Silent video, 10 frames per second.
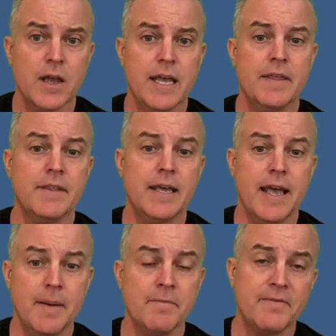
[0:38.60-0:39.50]
In the
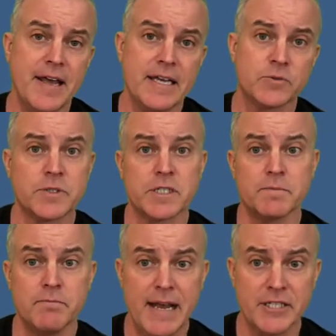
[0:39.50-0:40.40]
M phase, which
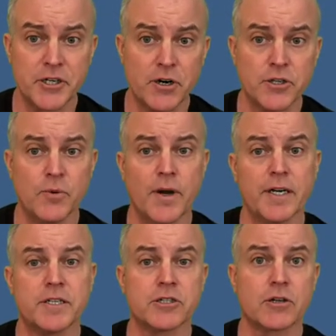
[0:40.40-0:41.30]
is measure, you
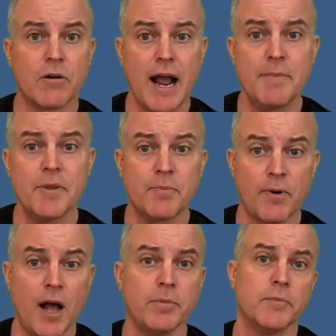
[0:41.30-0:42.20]
want to describe the
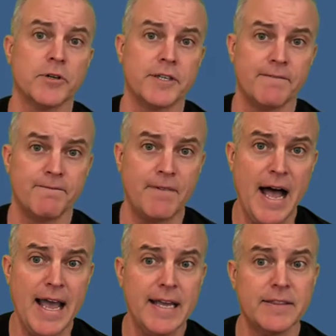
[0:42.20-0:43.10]
problem or
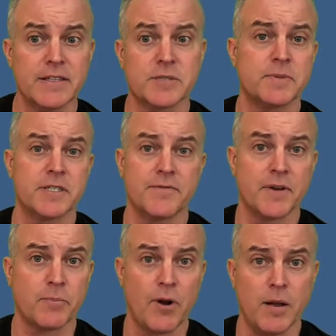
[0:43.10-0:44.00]
define the
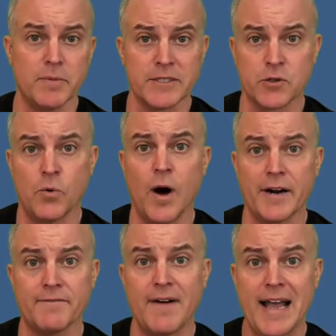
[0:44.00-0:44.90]
specific problem as
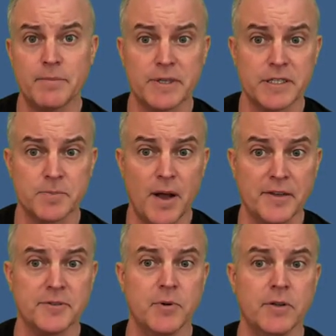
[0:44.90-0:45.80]
quantifiably as
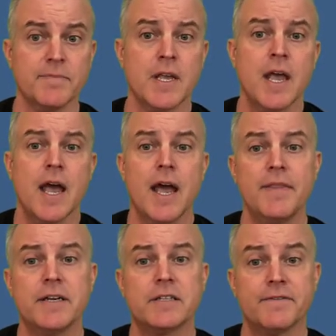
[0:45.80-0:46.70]
possible,
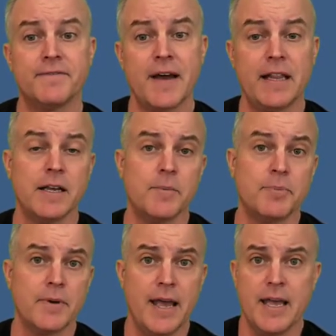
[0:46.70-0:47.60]
and then
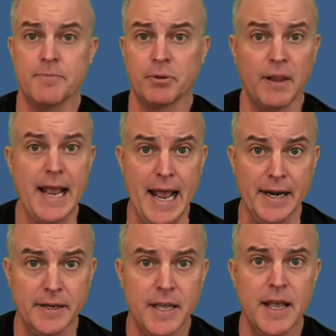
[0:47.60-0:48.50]
develop a
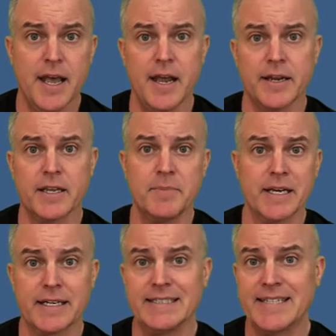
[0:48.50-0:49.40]
plan. And it can be
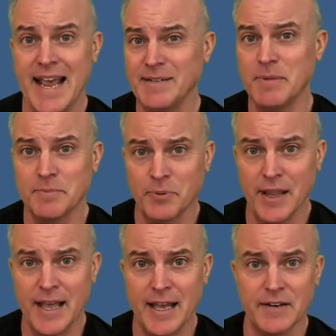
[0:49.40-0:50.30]
a containment
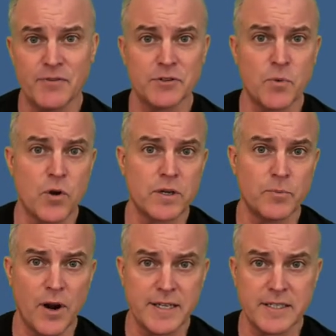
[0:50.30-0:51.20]
plan if there's
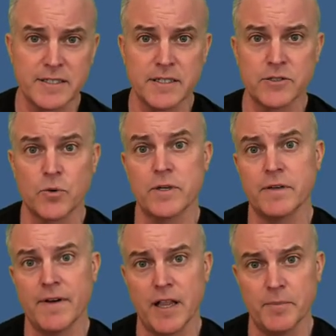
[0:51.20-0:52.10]
broken processes or a
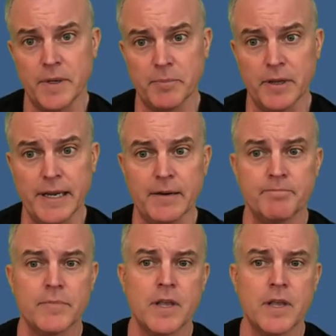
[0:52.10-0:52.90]
development plan.